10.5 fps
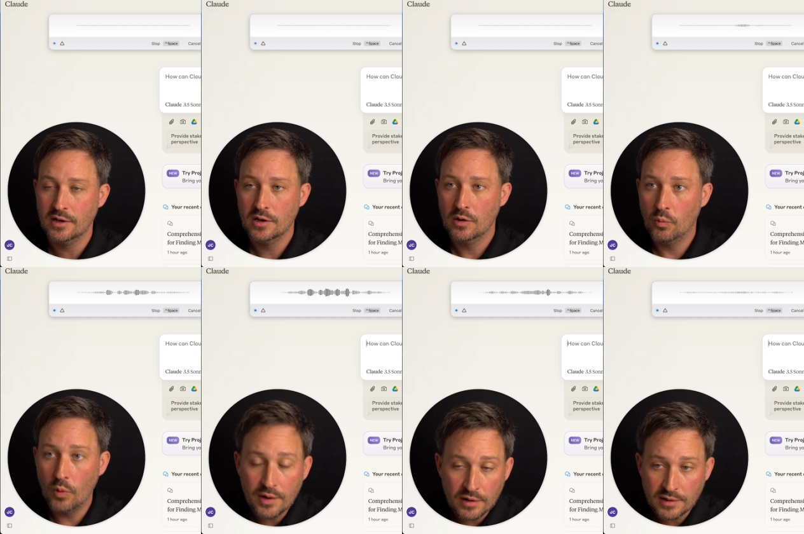
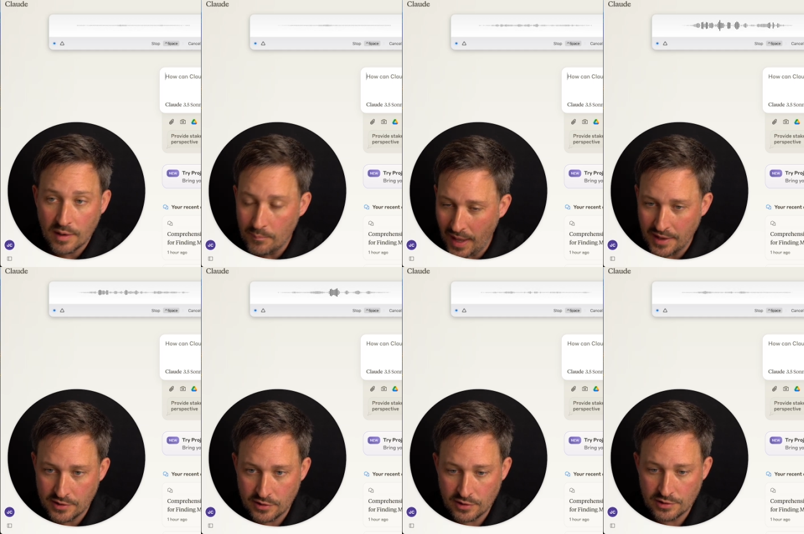what are
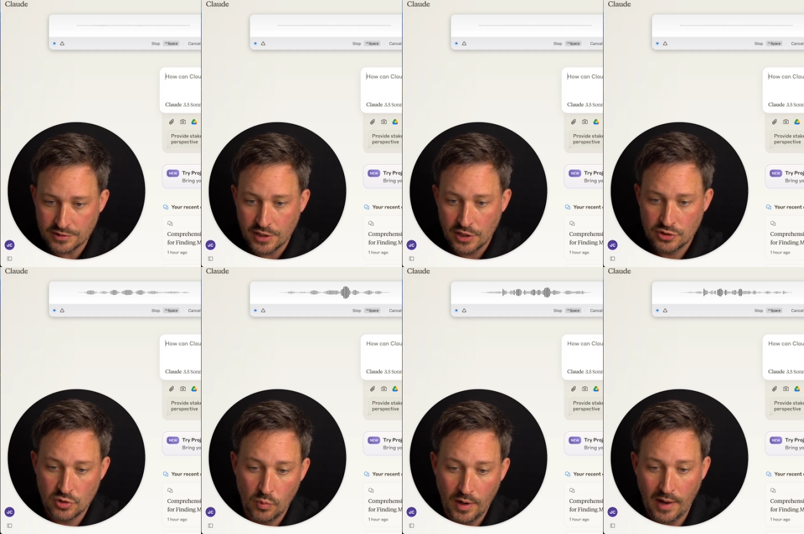competitors. So
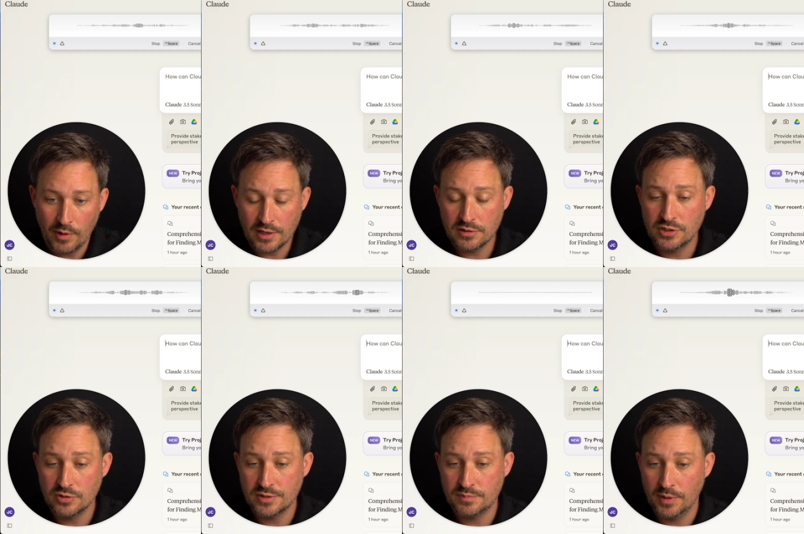what I want you to do
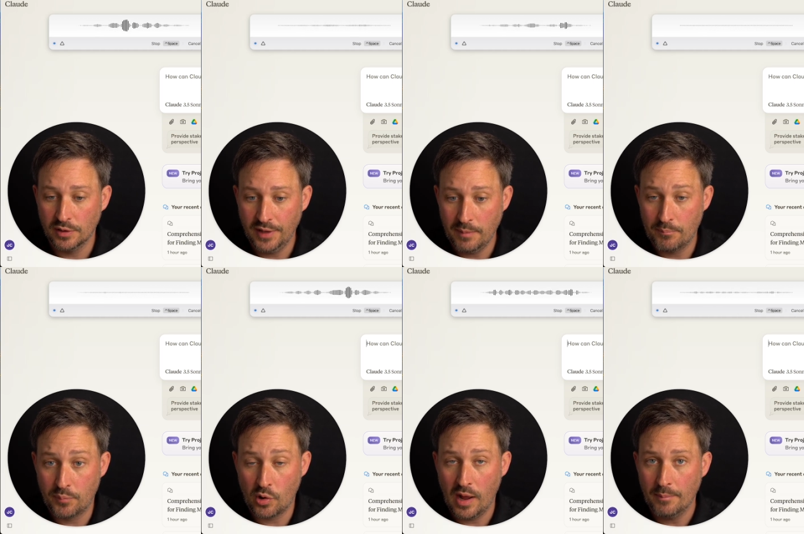is build a
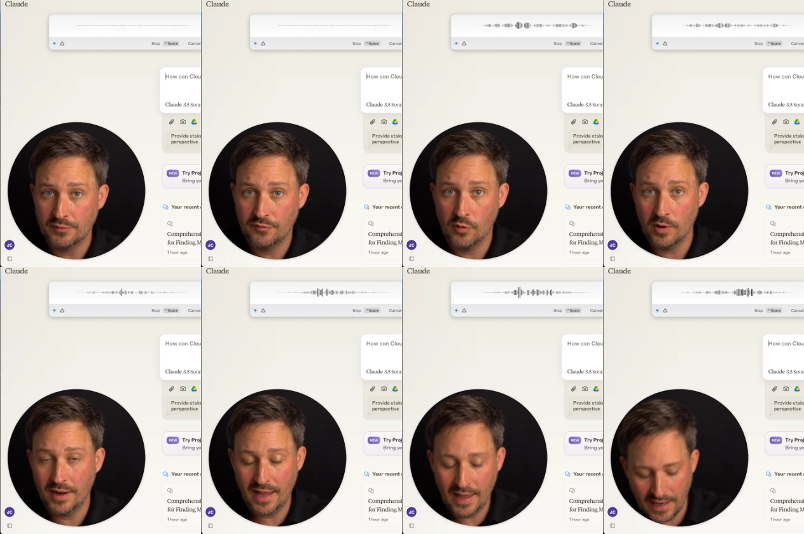prompt for an
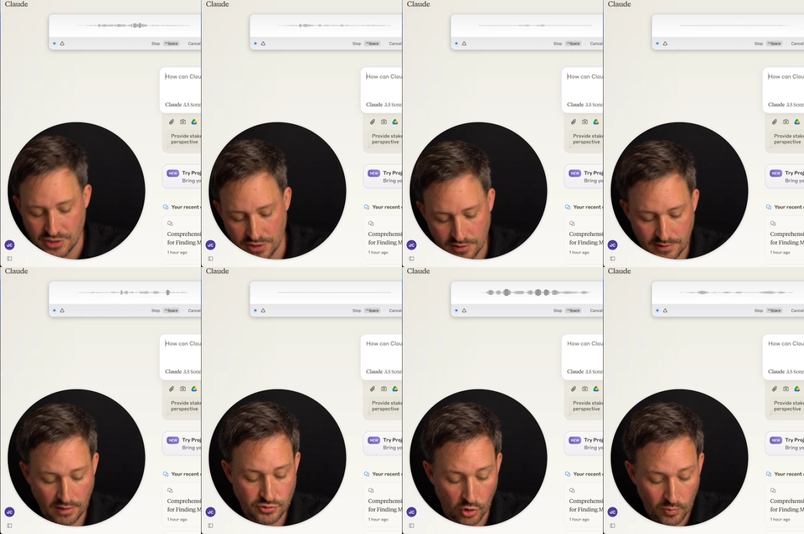AI agent. Now,
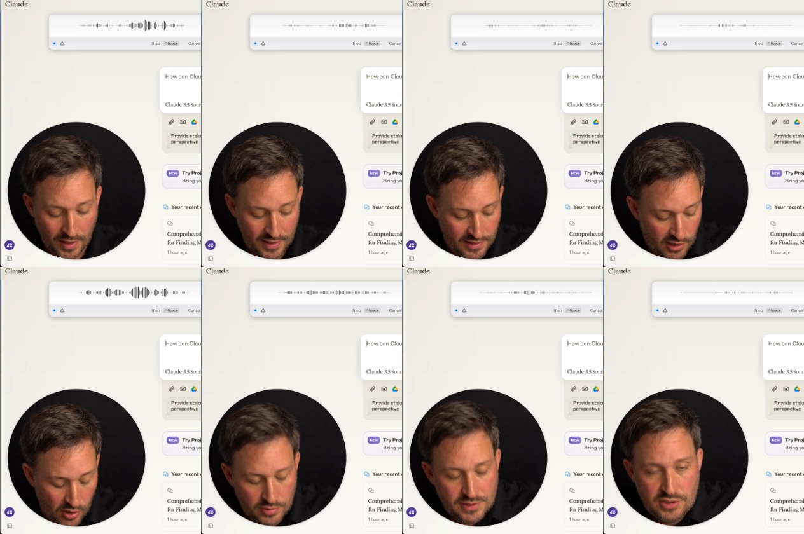don't write any
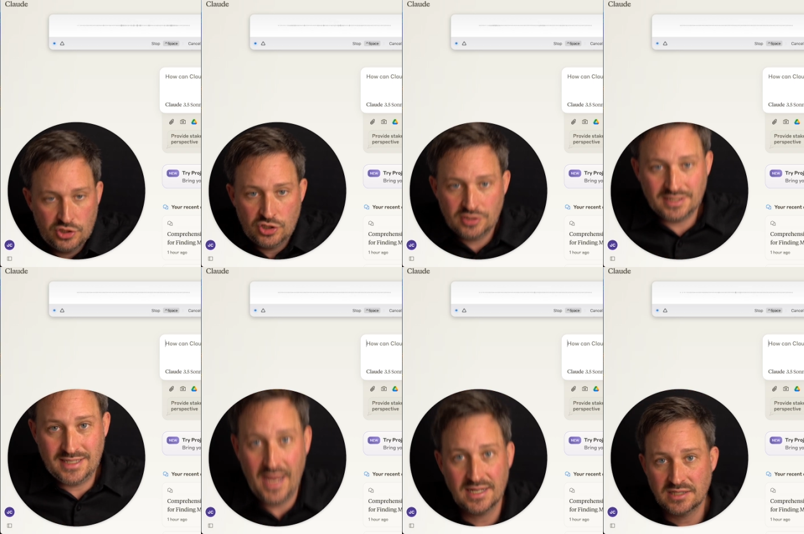code. This is just a
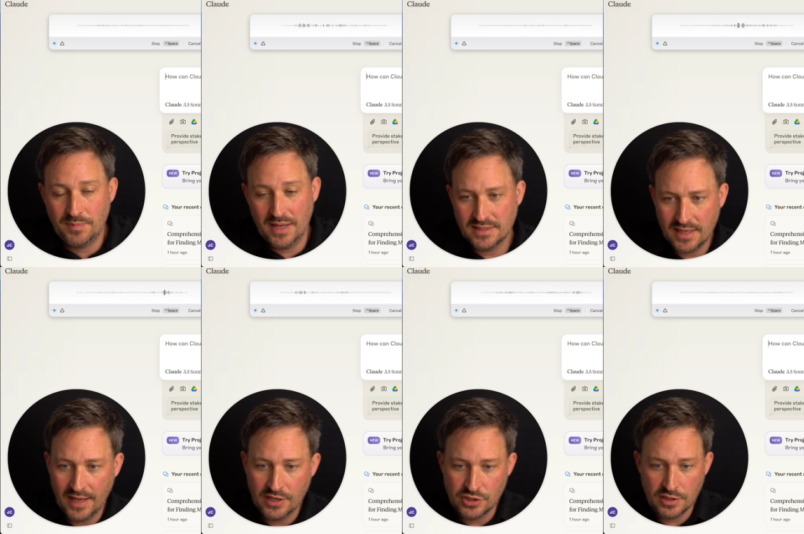text-based AI
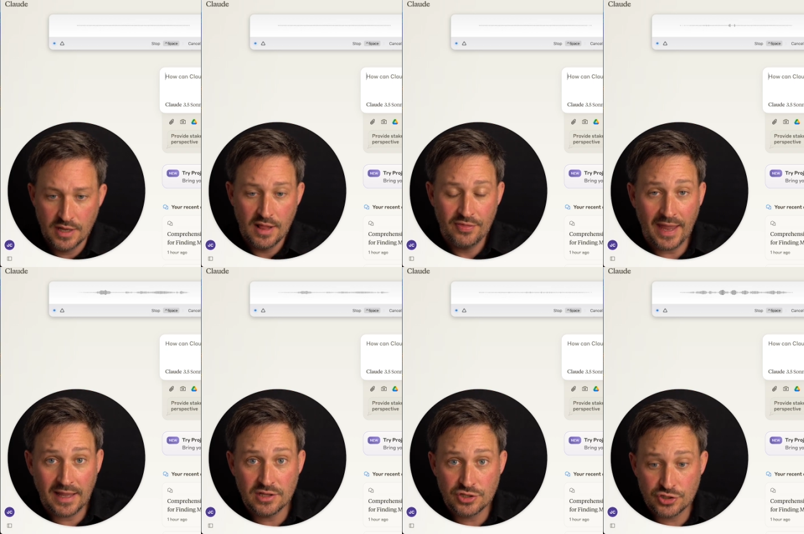agent that
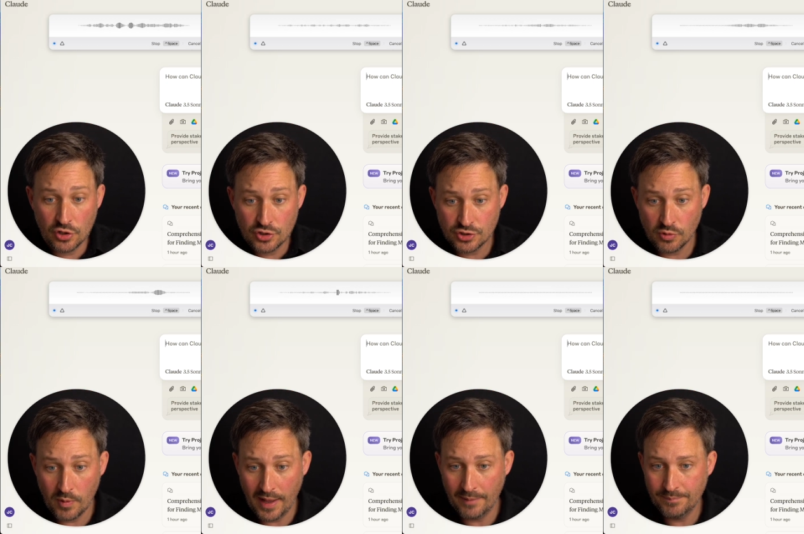can search the
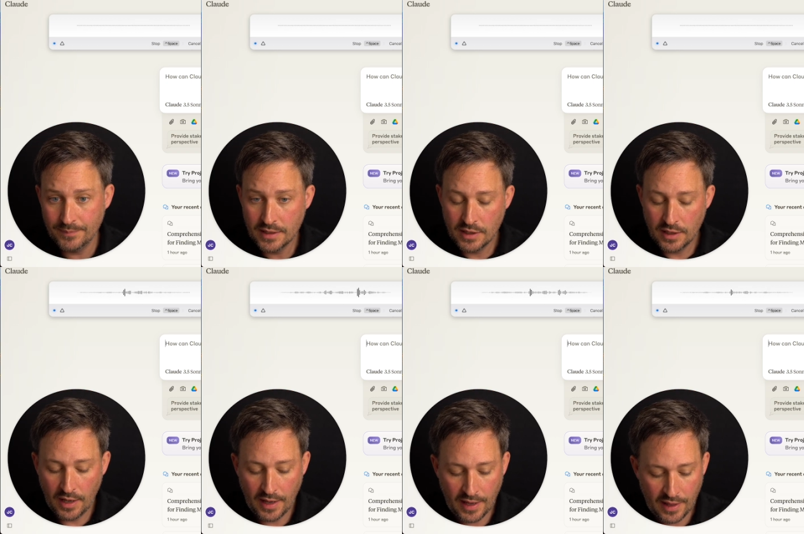web.
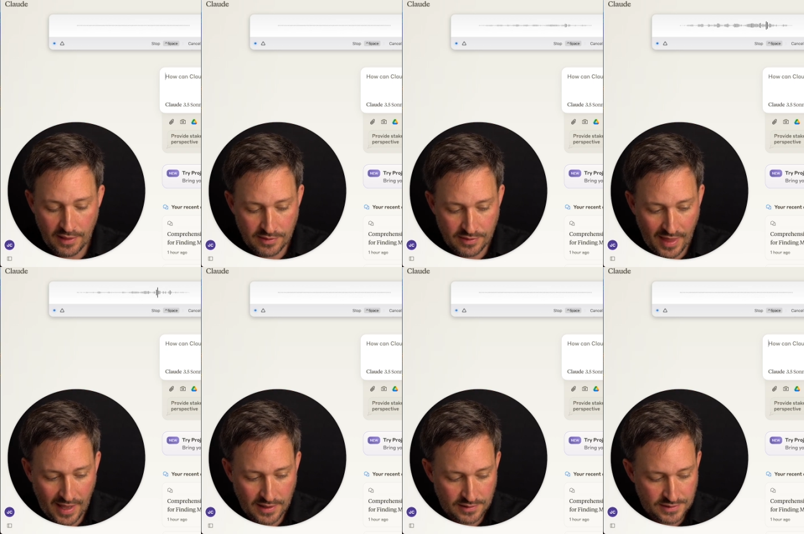
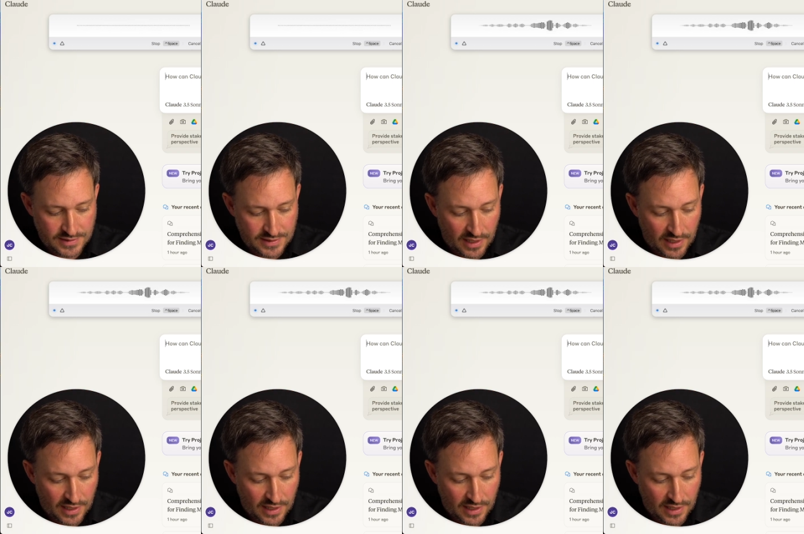That tells